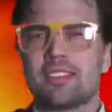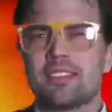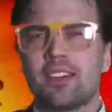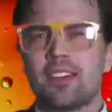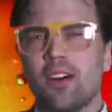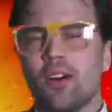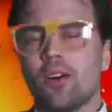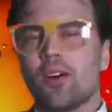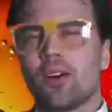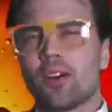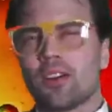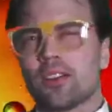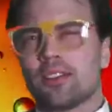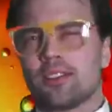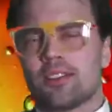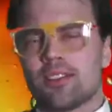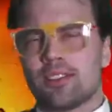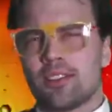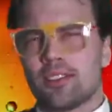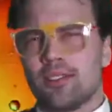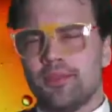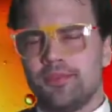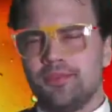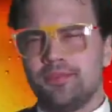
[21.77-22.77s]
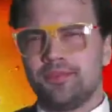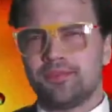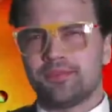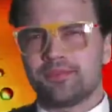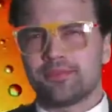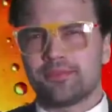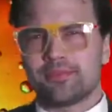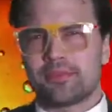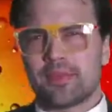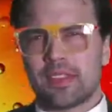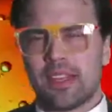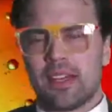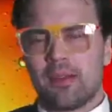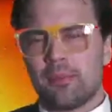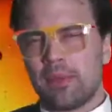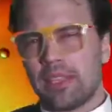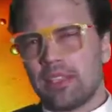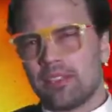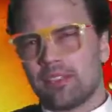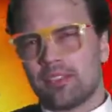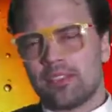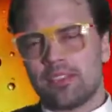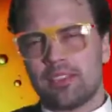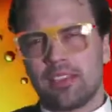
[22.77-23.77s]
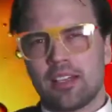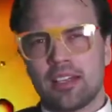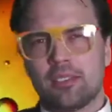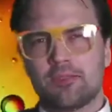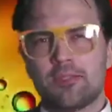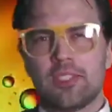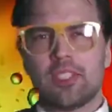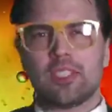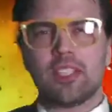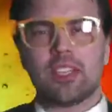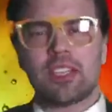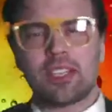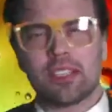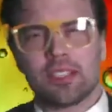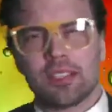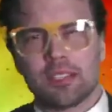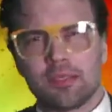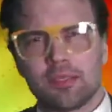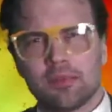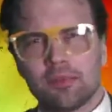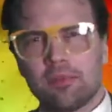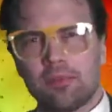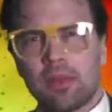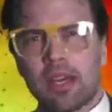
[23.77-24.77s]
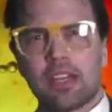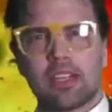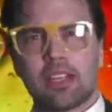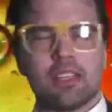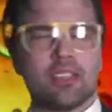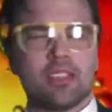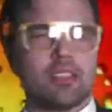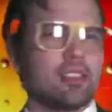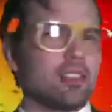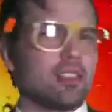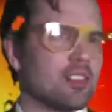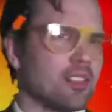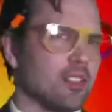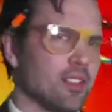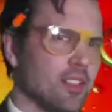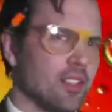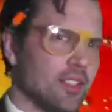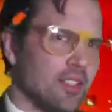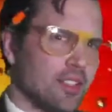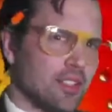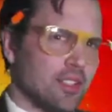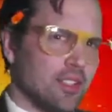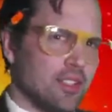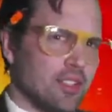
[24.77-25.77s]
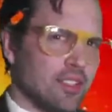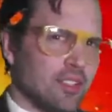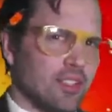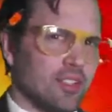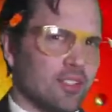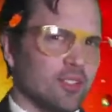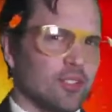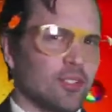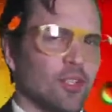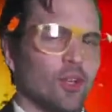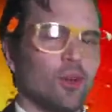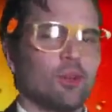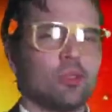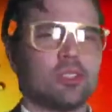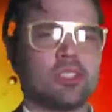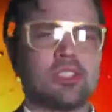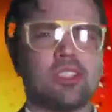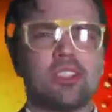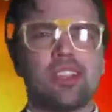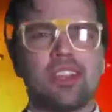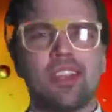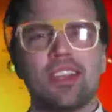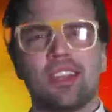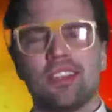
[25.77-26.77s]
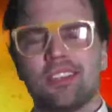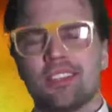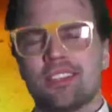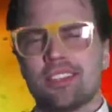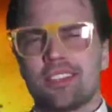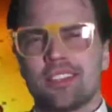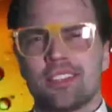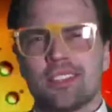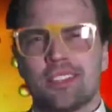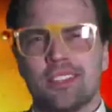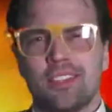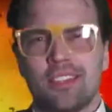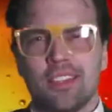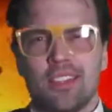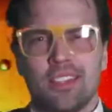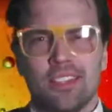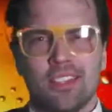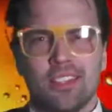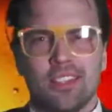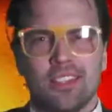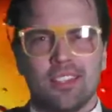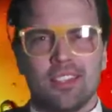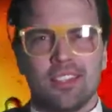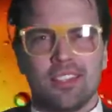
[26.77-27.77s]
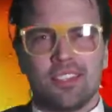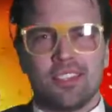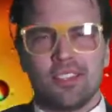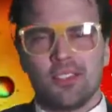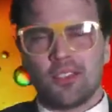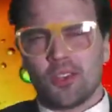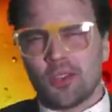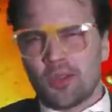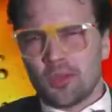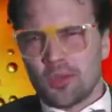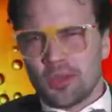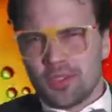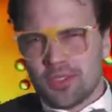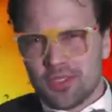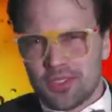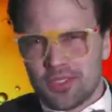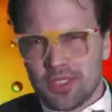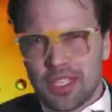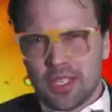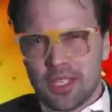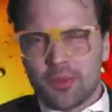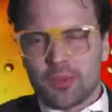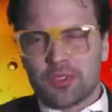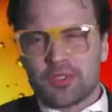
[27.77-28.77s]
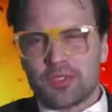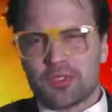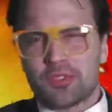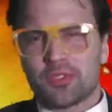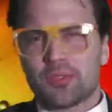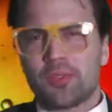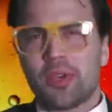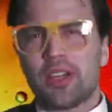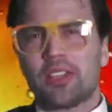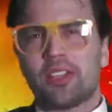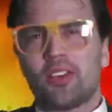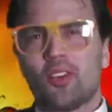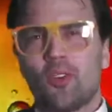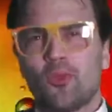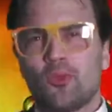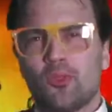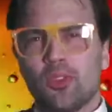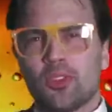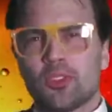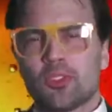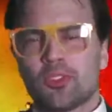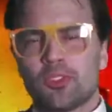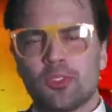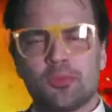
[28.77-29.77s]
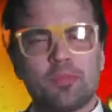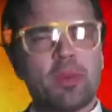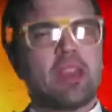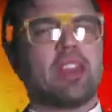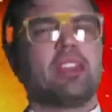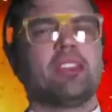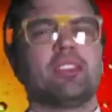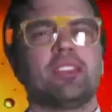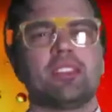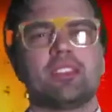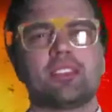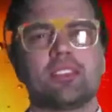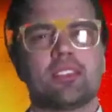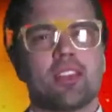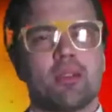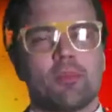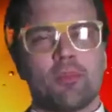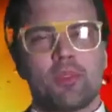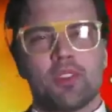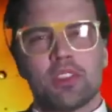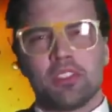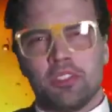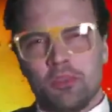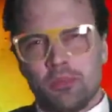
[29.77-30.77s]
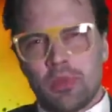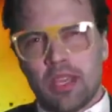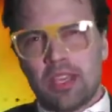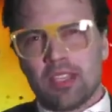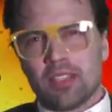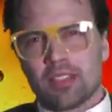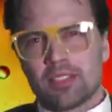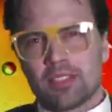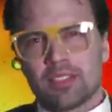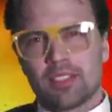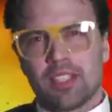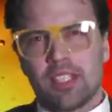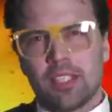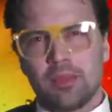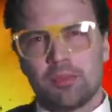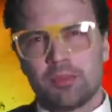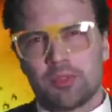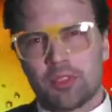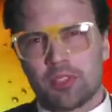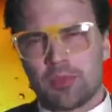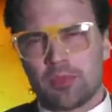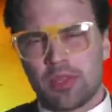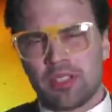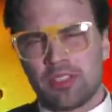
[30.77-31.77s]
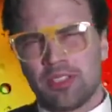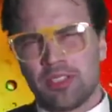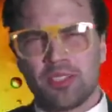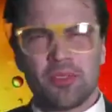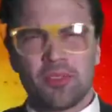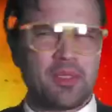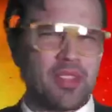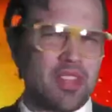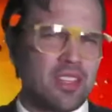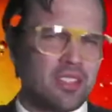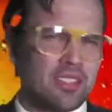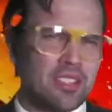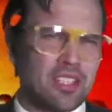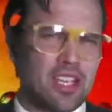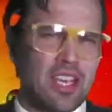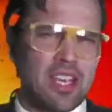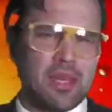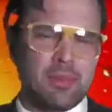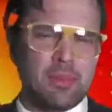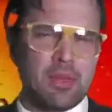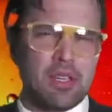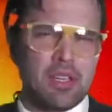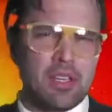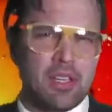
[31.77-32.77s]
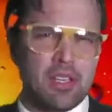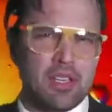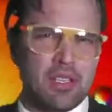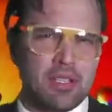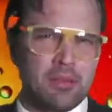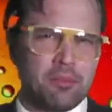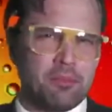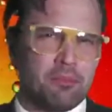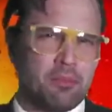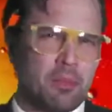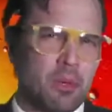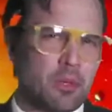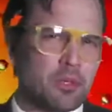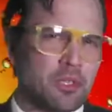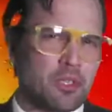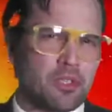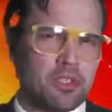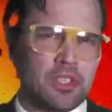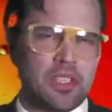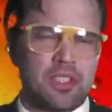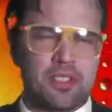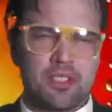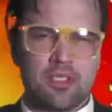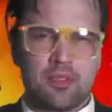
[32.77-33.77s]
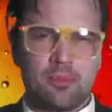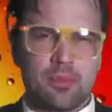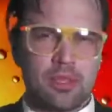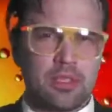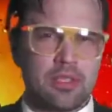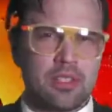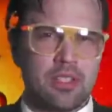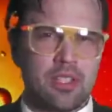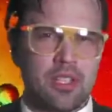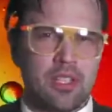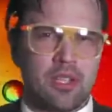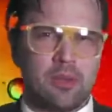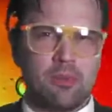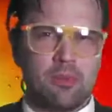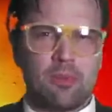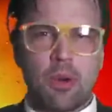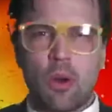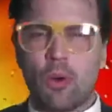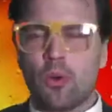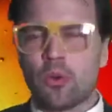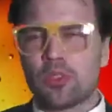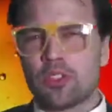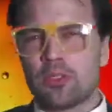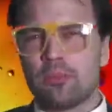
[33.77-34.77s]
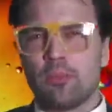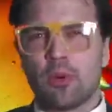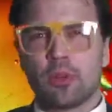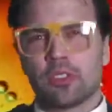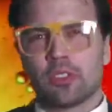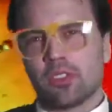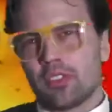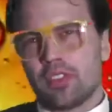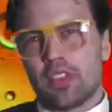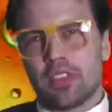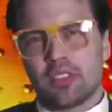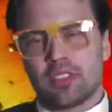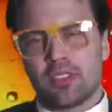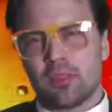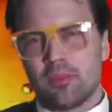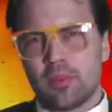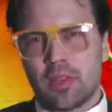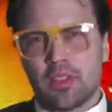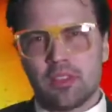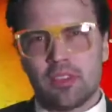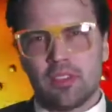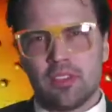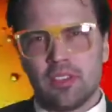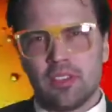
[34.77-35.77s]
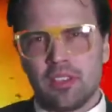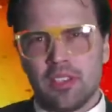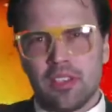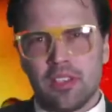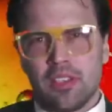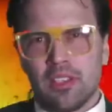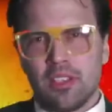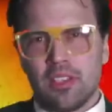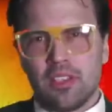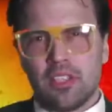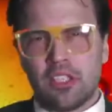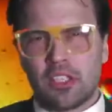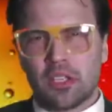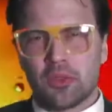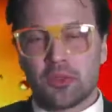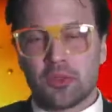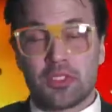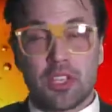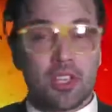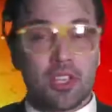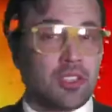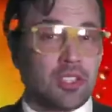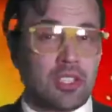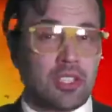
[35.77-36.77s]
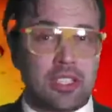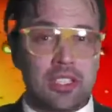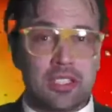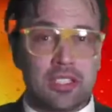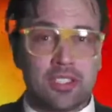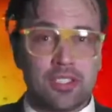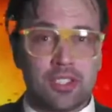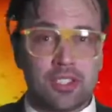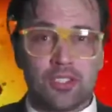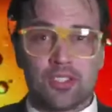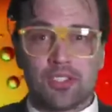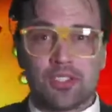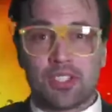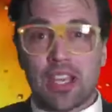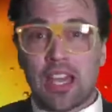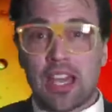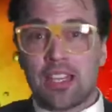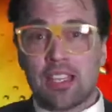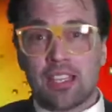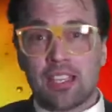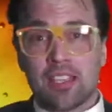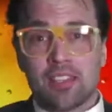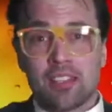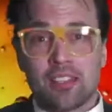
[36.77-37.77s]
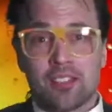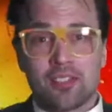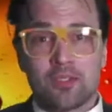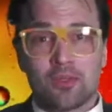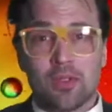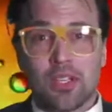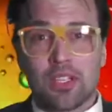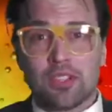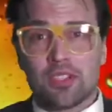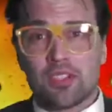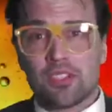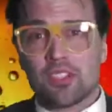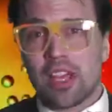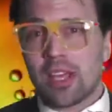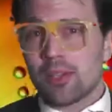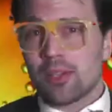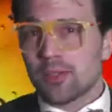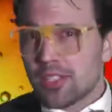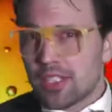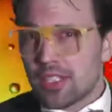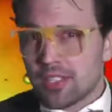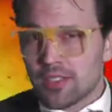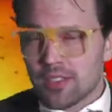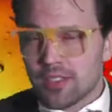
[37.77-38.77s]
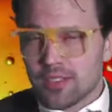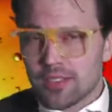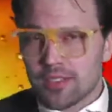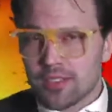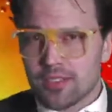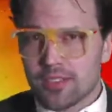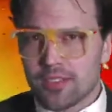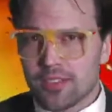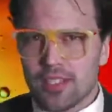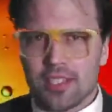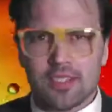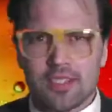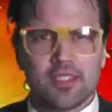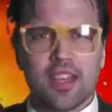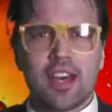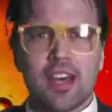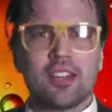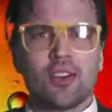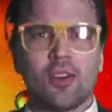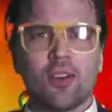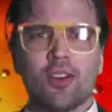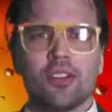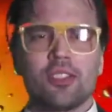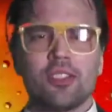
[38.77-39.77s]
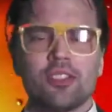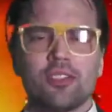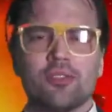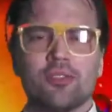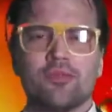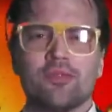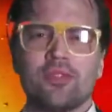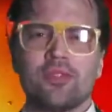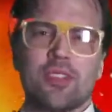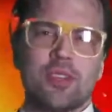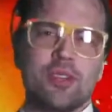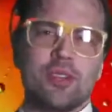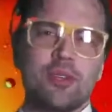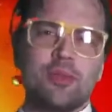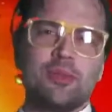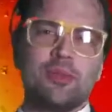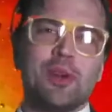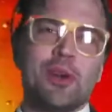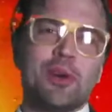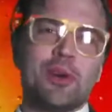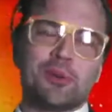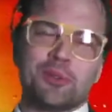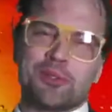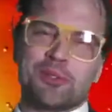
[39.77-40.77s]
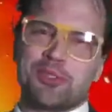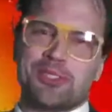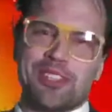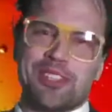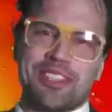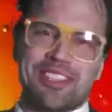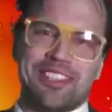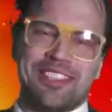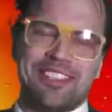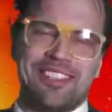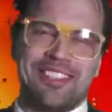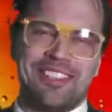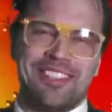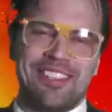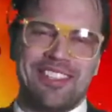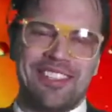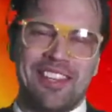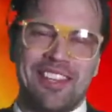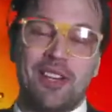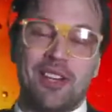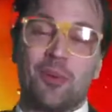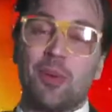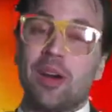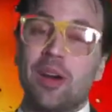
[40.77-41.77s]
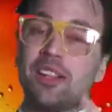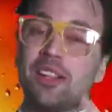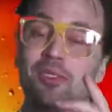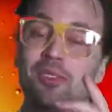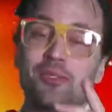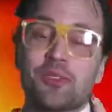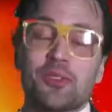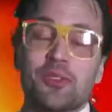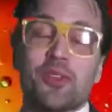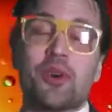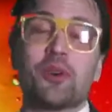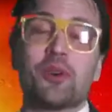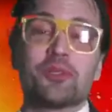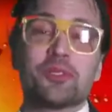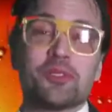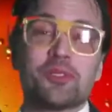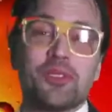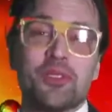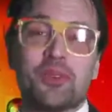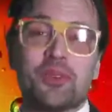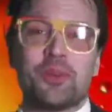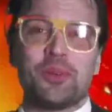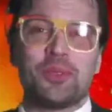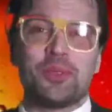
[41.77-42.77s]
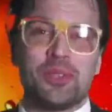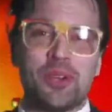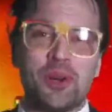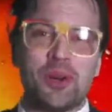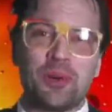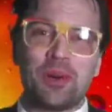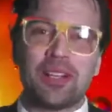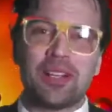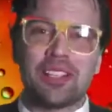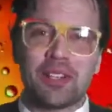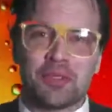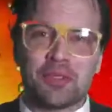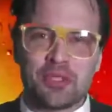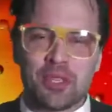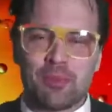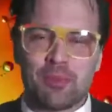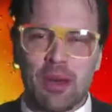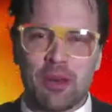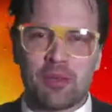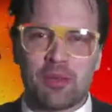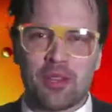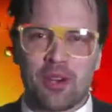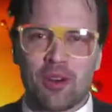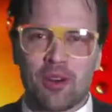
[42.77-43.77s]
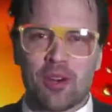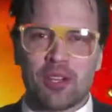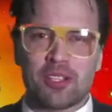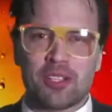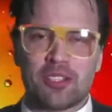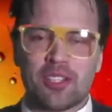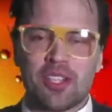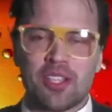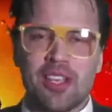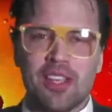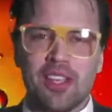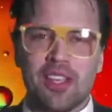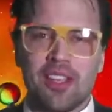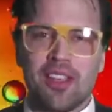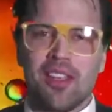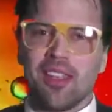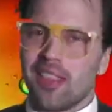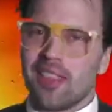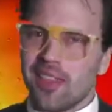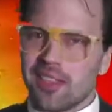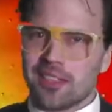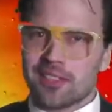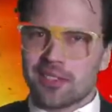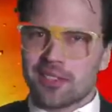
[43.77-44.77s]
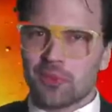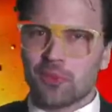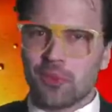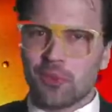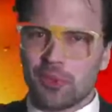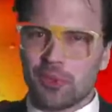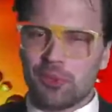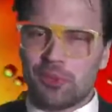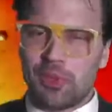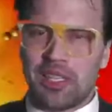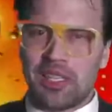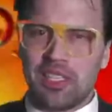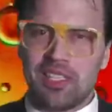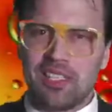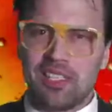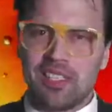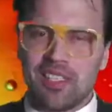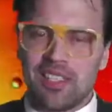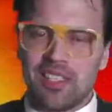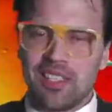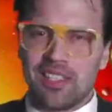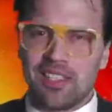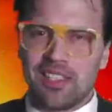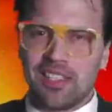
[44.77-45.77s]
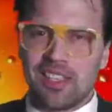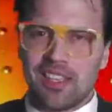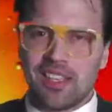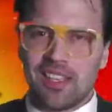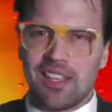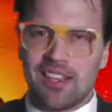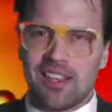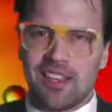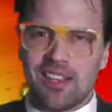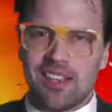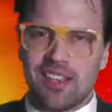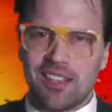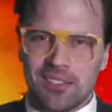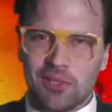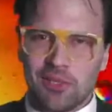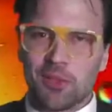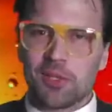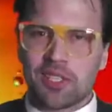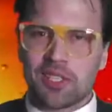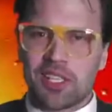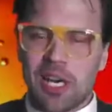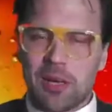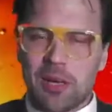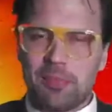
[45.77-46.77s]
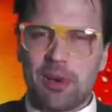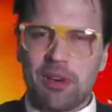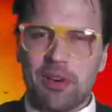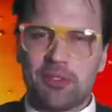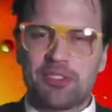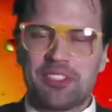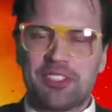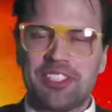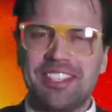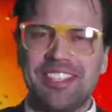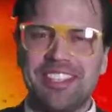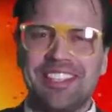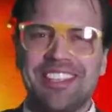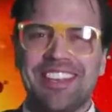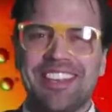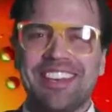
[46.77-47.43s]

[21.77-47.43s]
art? I mean, I feel like back in the golden days, you know, it was quite obvious. You painted something, you made a sculpture, but then came modernism and postmodernism, and suddenly just standing in the streets shouting, is that art? Who knows? Well, for those of you who know a lot about art, this will be your cup of tea.